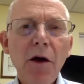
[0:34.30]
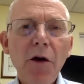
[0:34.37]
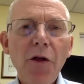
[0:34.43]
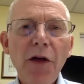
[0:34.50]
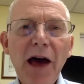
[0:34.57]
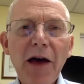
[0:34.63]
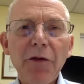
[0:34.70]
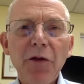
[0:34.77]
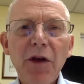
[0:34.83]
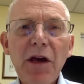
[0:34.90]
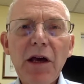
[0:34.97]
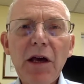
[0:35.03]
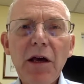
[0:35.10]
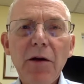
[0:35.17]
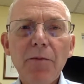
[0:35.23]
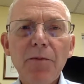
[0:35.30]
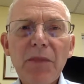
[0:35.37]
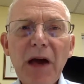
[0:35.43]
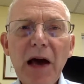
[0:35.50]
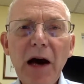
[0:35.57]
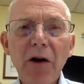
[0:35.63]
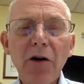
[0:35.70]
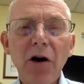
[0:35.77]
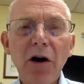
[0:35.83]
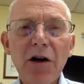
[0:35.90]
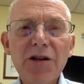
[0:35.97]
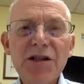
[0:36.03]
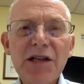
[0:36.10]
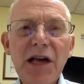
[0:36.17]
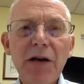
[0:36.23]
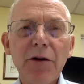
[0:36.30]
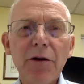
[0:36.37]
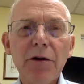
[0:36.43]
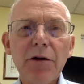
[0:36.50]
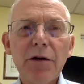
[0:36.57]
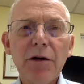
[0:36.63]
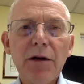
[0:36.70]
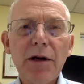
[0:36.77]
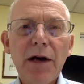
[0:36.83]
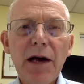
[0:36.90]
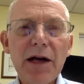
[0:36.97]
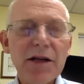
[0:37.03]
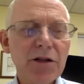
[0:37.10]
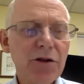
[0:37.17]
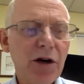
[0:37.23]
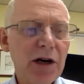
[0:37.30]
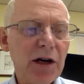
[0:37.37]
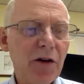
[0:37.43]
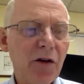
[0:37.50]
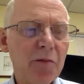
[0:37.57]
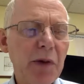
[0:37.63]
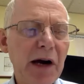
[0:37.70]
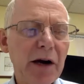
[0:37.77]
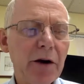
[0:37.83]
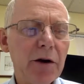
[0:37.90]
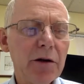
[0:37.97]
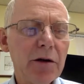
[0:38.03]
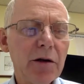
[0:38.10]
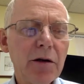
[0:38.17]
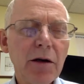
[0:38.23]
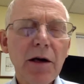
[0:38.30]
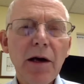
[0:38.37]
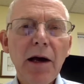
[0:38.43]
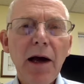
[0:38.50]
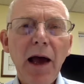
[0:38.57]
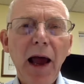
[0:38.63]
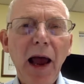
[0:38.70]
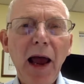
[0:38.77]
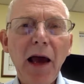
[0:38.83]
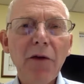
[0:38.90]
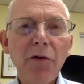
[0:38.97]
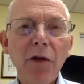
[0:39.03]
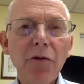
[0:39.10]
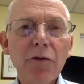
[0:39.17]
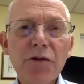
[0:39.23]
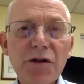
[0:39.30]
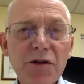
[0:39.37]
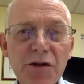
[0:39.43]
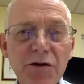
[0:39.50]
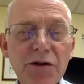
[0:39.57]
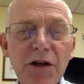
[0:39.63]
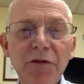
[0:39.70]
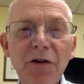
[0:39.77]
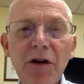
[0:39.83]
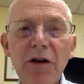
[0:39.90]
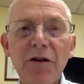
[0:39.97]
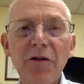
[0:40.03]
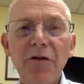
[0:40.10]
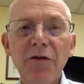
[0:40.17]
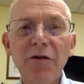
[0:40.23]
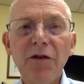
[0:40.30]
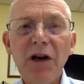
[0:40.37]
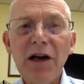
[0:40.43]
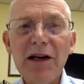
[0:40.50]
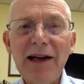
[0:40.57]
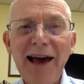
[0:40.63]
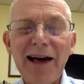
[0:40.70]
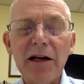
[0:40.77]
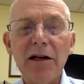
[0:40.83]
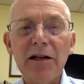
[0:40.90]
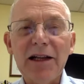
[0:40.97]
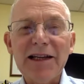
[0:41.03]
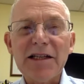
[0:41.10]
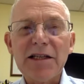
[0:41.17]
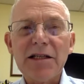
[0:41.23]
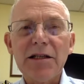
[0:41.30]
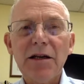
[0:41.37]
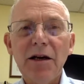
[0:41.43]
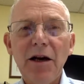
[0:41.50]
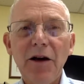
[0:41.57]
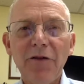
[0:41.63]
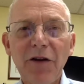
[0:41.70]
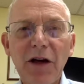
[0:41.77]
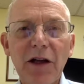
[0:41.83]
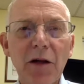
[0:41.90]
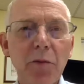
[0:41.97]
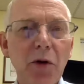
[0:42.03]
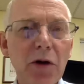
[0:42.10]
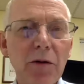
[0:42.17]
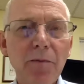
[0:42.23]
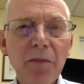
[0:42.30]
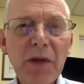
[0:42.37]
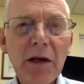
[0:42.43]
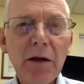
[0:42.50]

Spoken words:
that the alcohol standard has not expired, and that there's a certificate of an analyst available